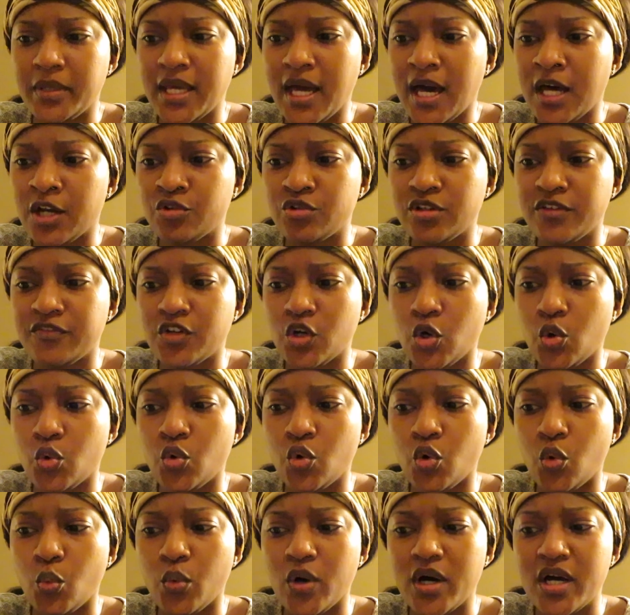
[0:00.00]
me. I don't even know
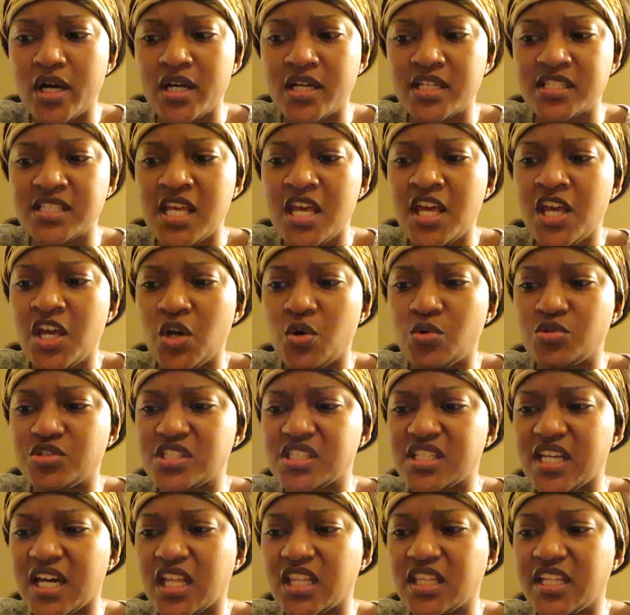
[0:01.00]
who it was. It was
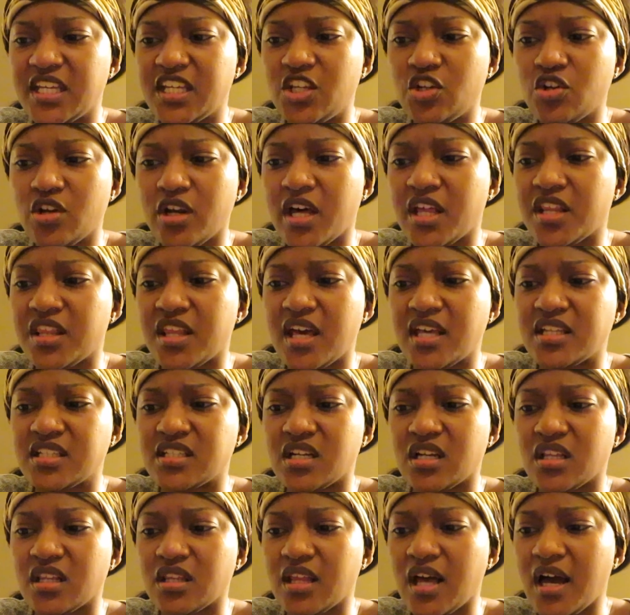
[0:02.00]
just like a lady on the other end
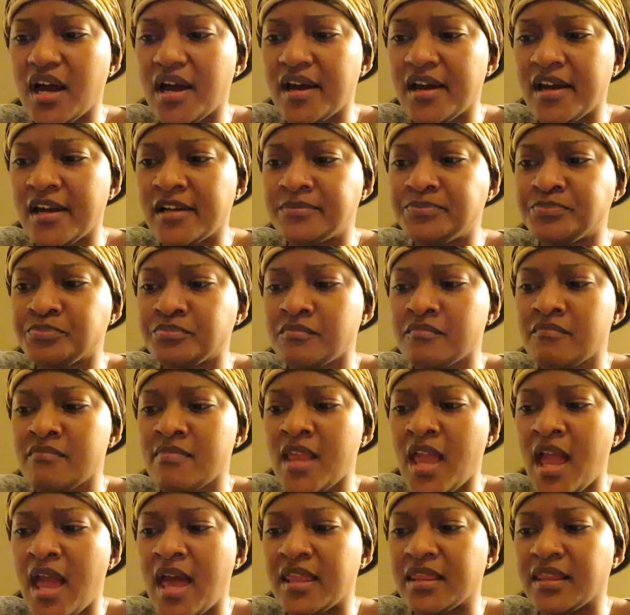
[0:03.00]
of the line.
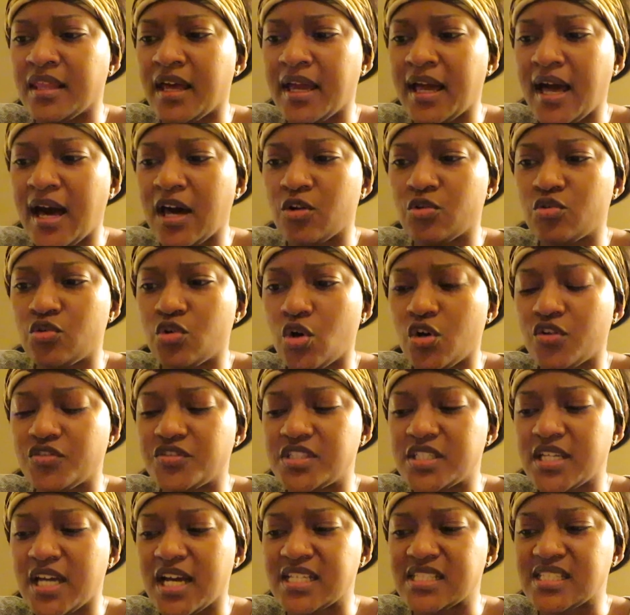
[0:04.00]
And like, I don't know if
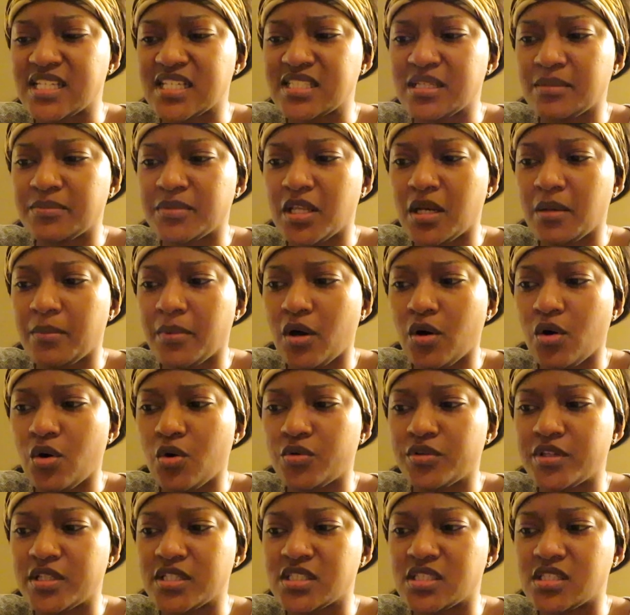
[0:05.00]
she had said something about,
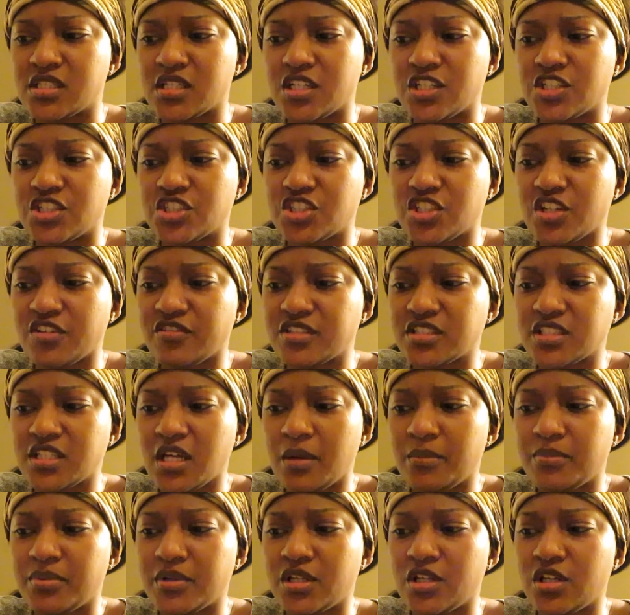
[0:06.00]
oh, this is the insurance
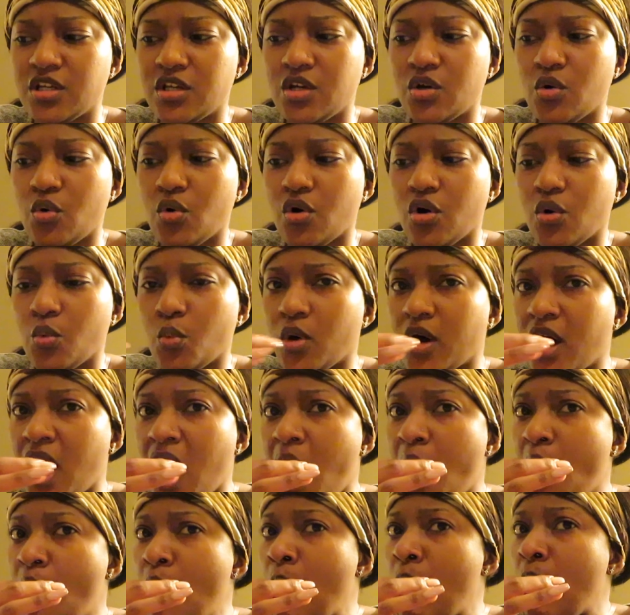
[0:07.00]
company or
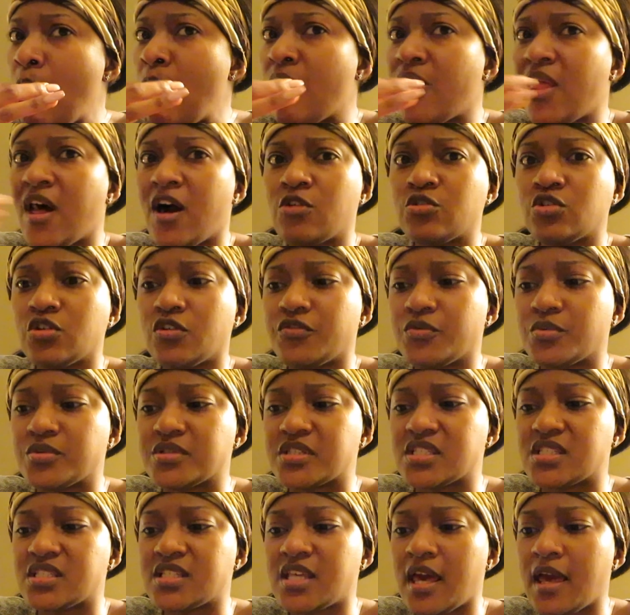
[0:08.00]
what. I don't know if it
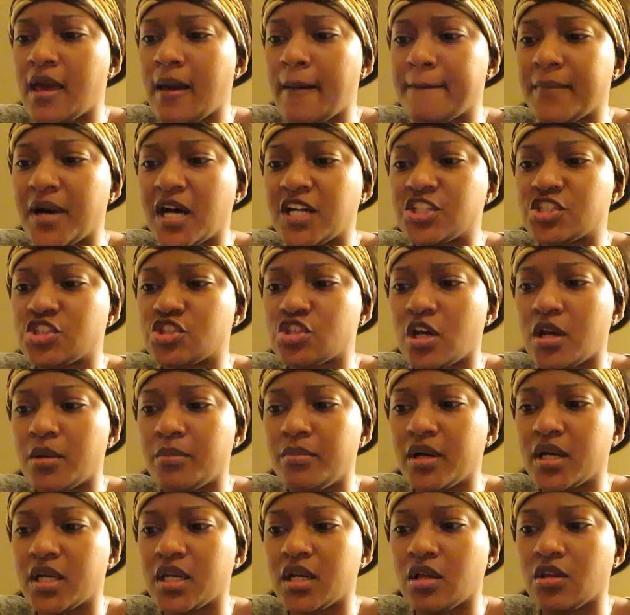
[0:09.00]
was a scam, but I just started
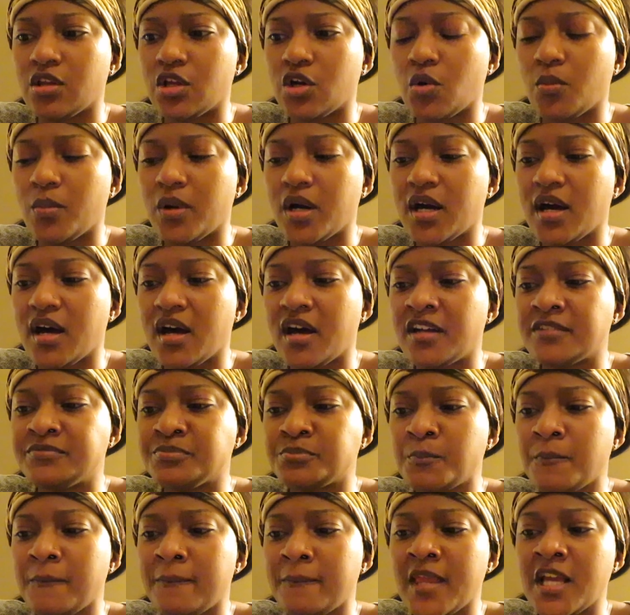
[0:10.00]
bugging out like, oh my God,
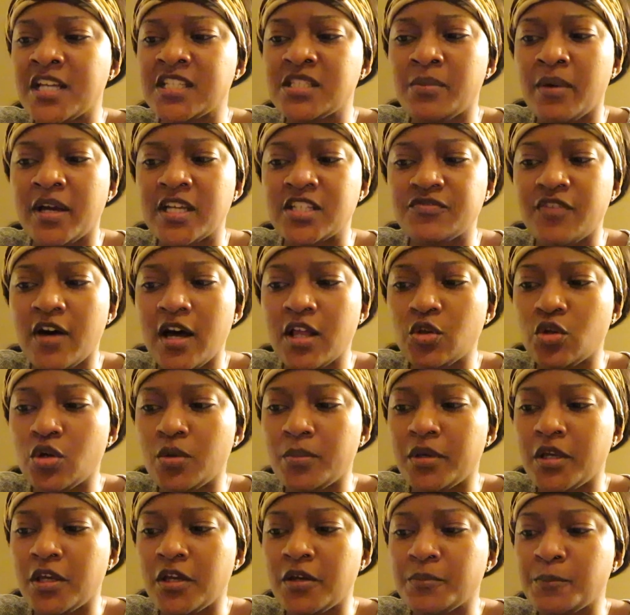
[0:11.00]
somebody's
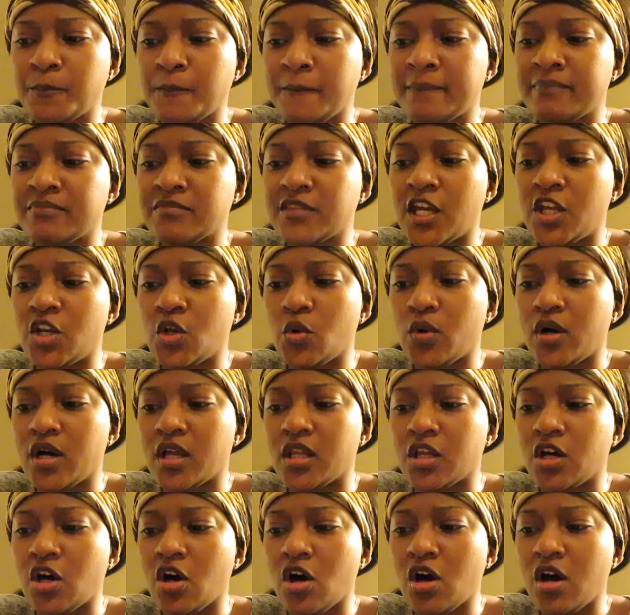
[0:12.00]
following me. They know what
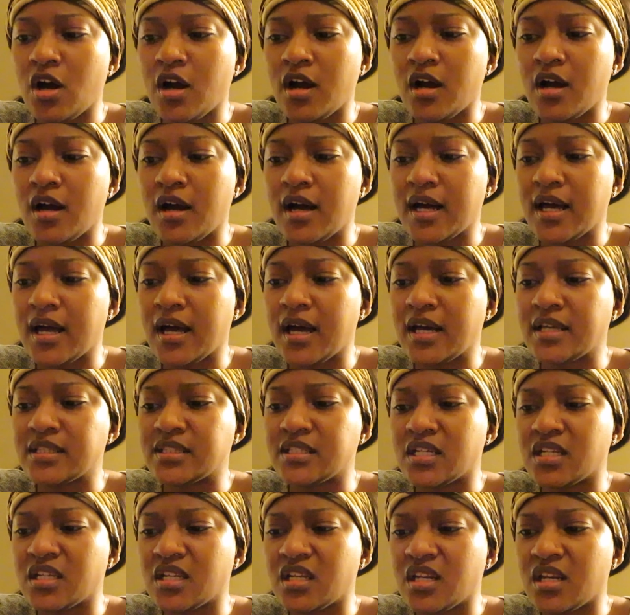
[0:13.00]
color car I got,
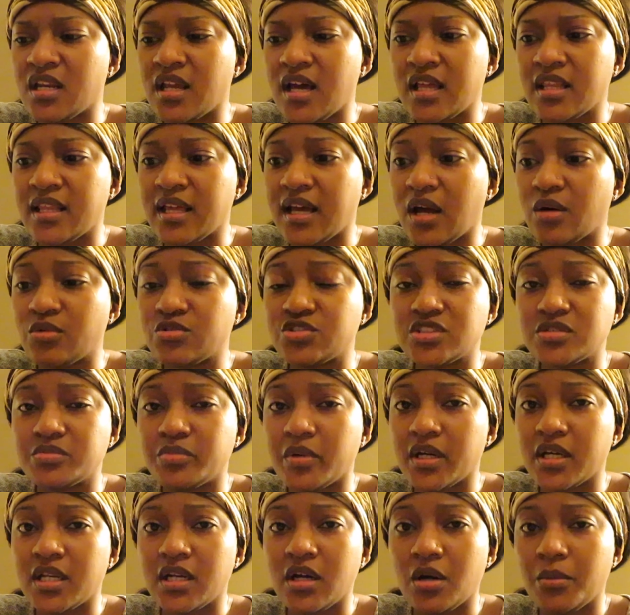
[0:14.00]
da da da da. Like, I was just
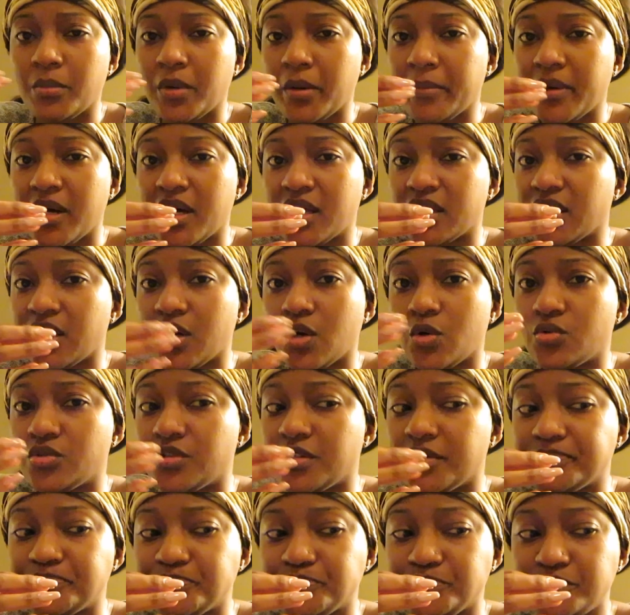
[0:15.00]
bugging out in my mind like,
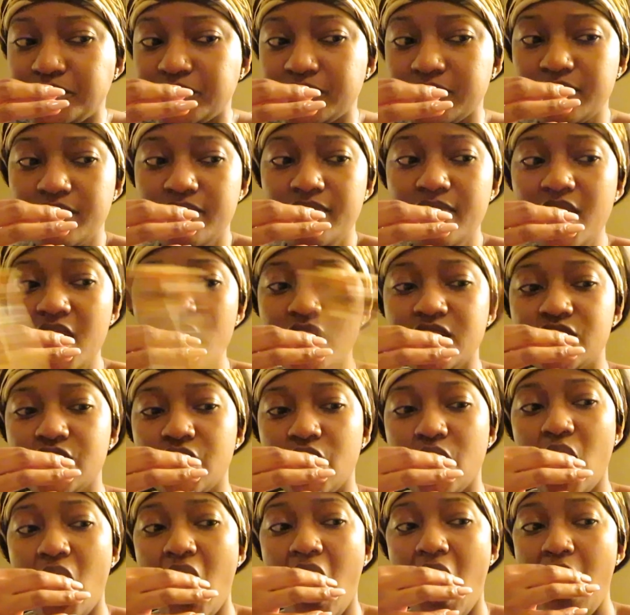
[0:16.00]
OD.
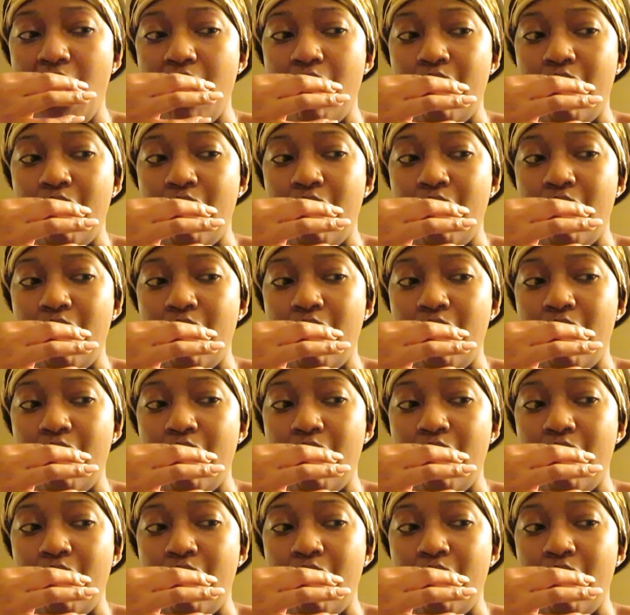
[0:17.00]
So,